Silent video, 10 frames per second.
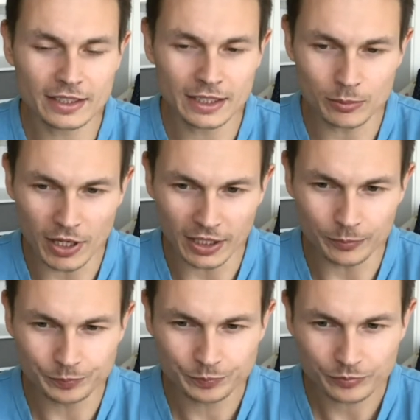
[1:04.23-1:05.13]
email.
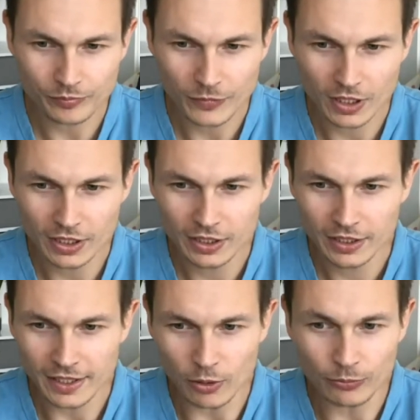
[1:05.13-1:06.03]

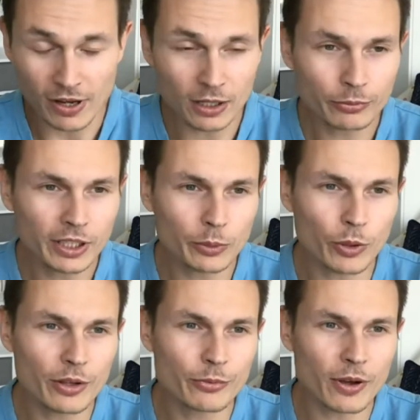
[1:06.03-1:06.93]
Now, thankfully,
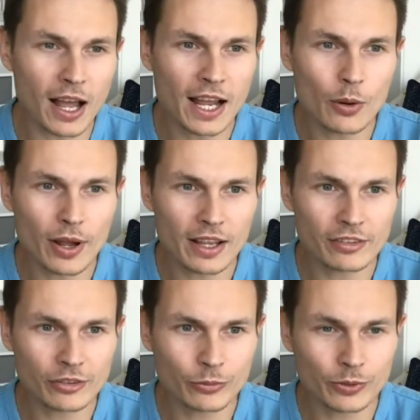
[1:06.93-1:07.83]
with
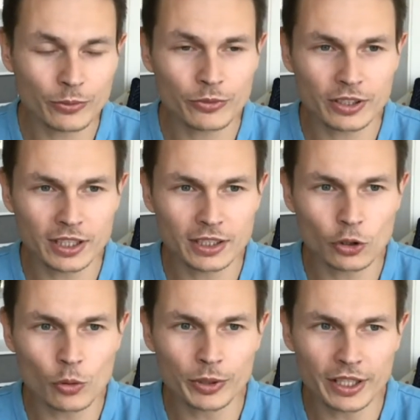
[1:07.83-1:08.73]
iOS 15
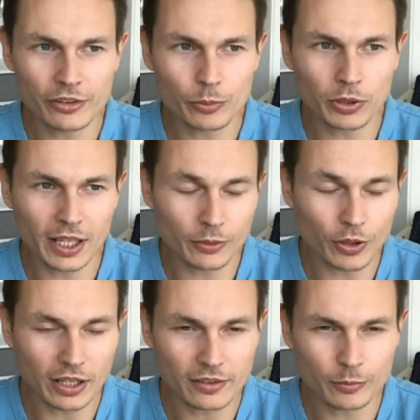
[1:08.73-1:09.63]
coming into play
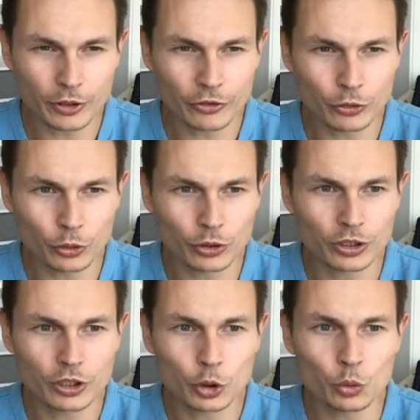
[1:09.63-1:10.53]
relatively soon,
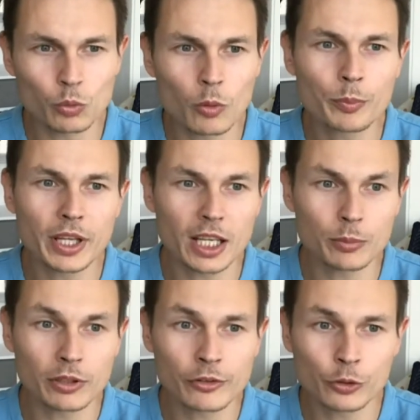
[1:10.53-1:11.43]
you won't be
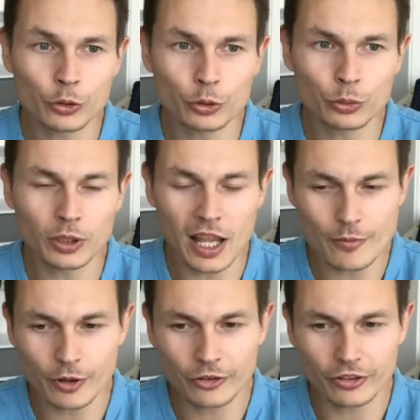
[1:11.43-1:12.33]
able to
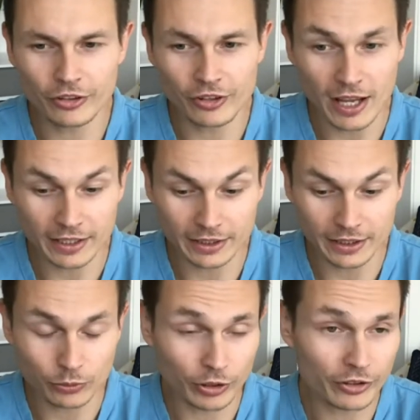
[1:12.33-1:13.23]
leverage this
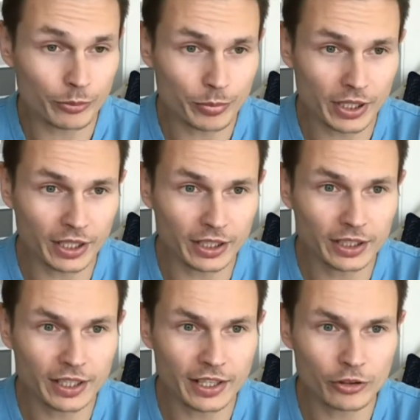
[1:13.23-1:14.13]
technique. Reason being
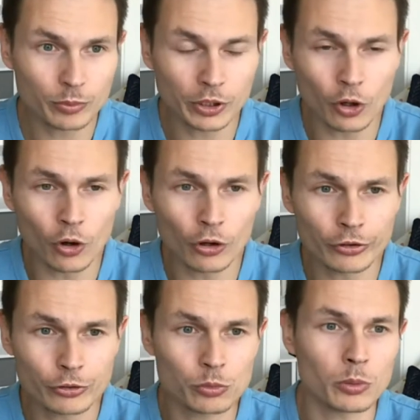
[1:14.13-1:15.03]
is because
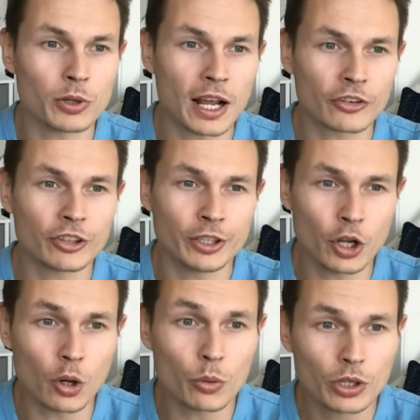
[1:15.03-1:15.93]
you won't actually
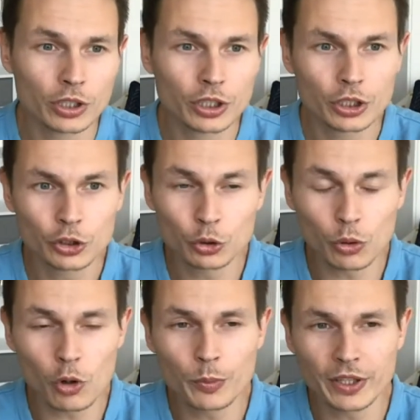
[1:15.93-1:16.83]
know who
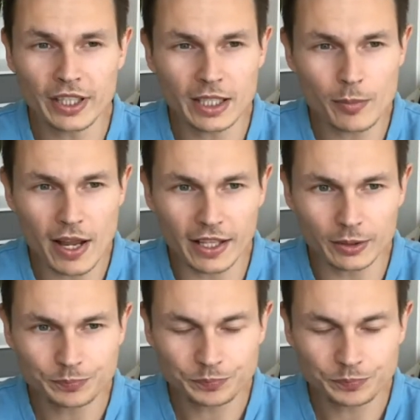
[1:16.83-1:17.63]
opened the email